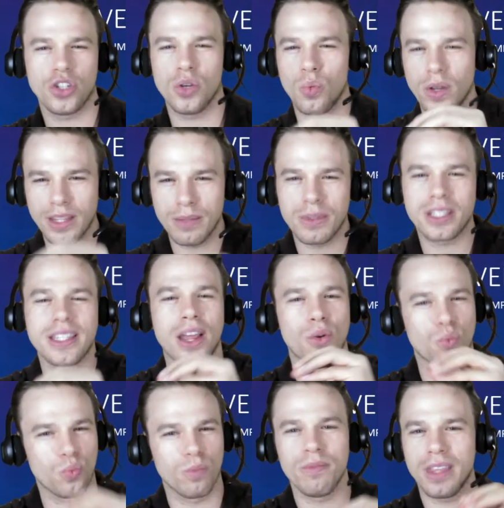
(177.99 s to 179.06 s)
you want them to
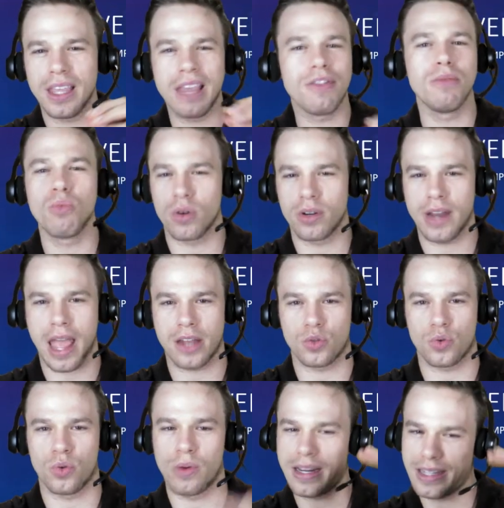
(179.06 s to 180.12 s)
sound even more
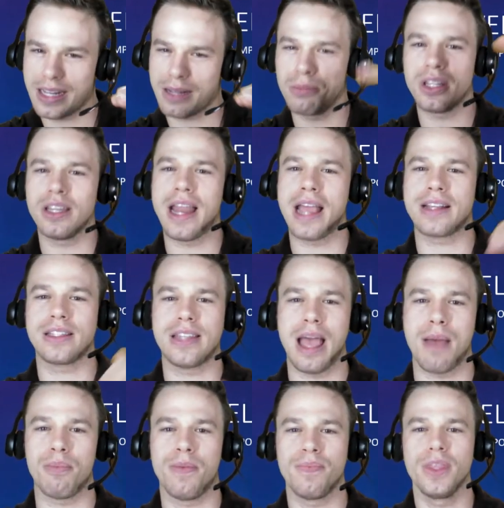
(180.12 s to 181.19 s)
natural, right? Take them to the next step.